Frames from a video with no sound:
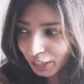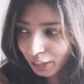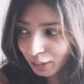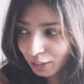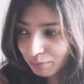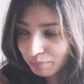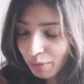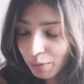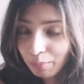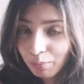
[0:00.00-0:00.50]

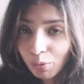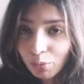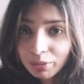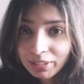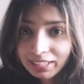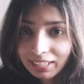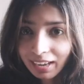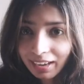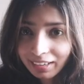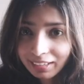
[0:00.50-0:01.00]

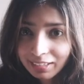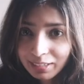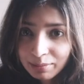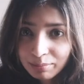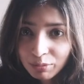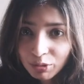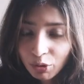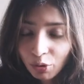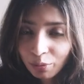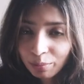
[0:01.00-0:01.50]
Most
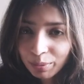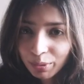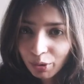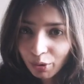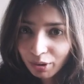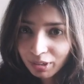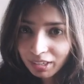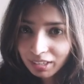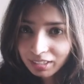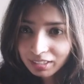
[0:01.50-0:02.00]
items or
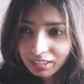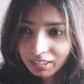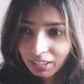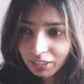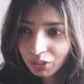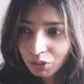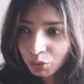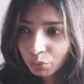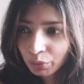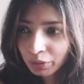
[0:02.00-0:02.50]
products
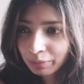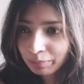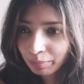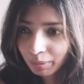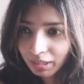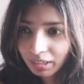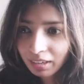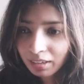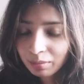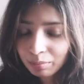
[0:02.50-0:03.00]
that you would
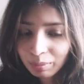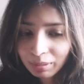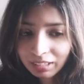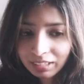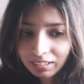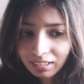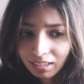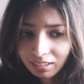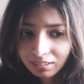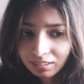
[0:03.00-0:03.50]
pick up
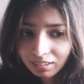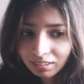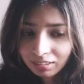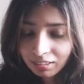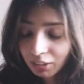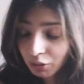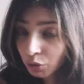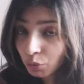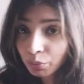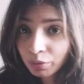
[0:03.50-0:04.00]
in London,
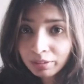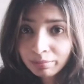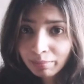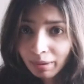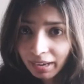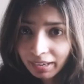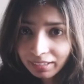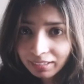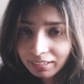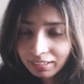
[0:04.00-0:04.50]
that you would
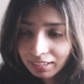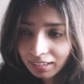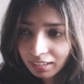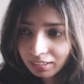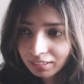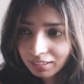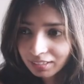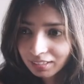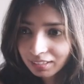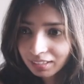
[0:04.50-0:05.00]
buy in
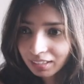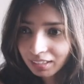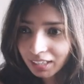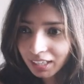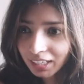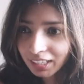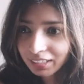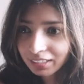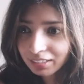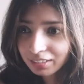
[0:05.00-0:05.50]
London,
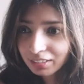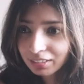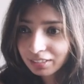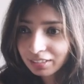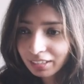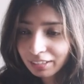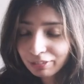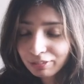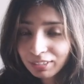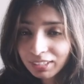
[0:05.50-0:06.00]
are
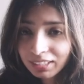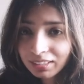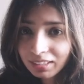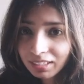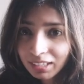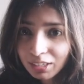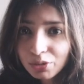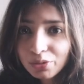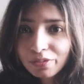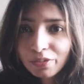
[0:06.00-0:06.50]
roughly
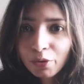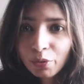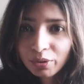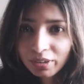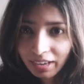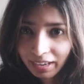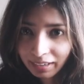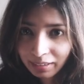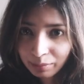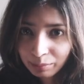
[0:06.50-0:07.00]
3 to 4
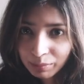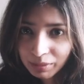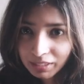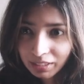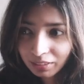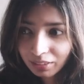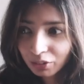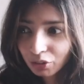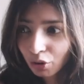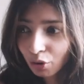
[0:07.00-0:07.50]
times
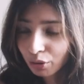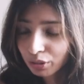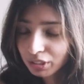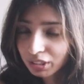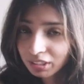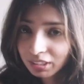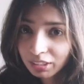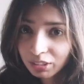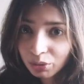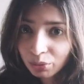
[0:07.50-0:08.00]
the
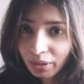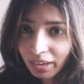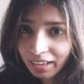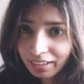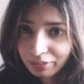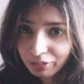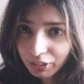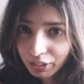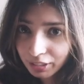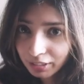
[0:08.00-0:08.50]
cost that you
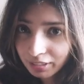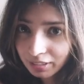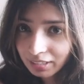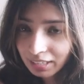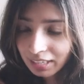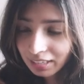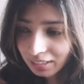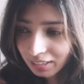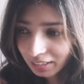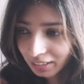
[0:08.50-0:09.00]
have here
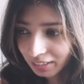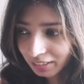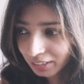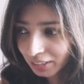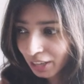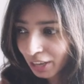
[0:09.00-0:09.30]
in India.